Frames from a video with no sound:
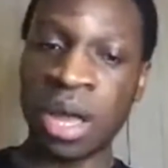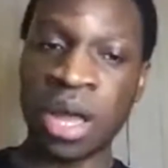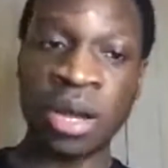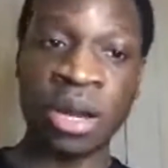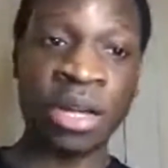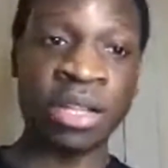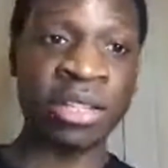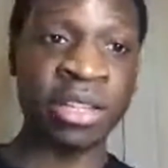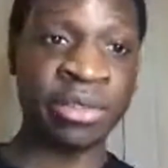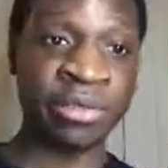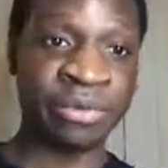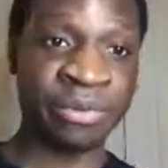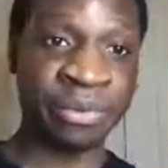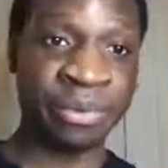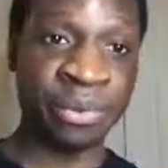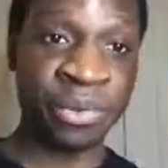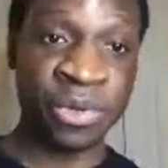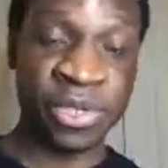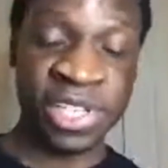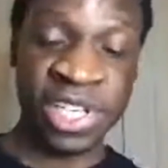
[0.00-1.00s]
a lot of
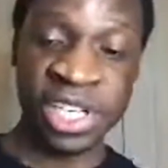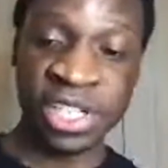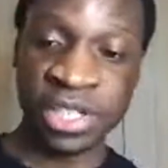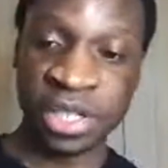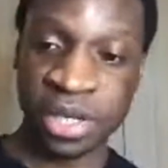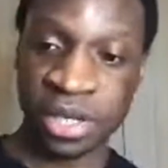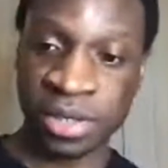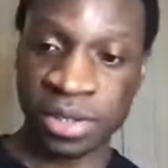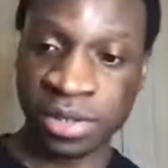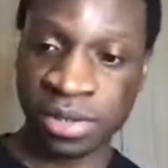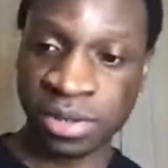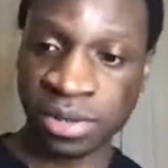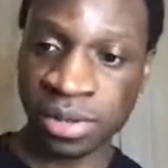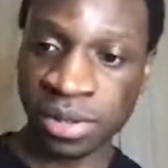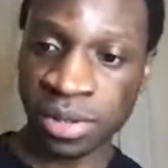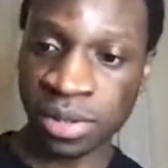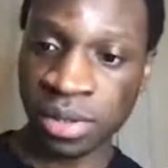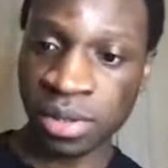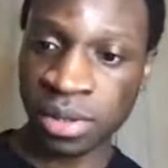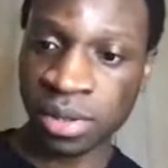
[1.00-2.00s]
musicians,
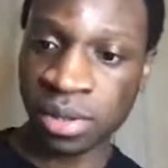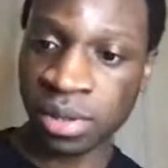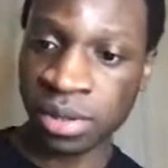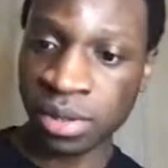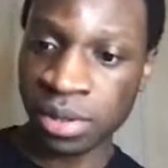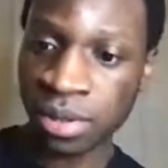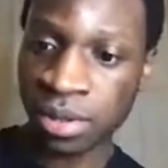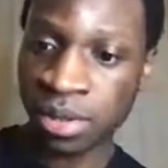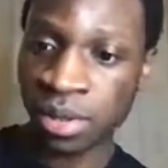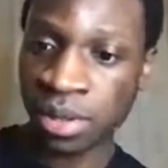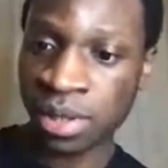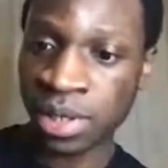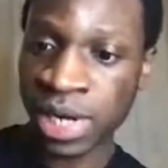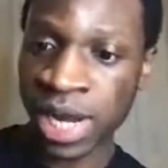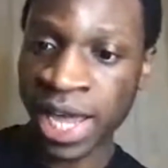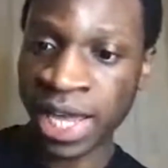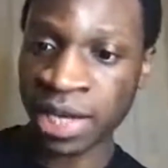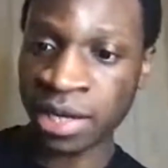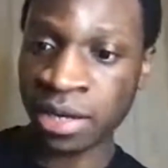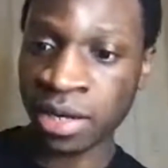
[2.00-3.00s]

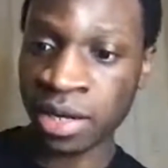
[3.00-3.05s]
like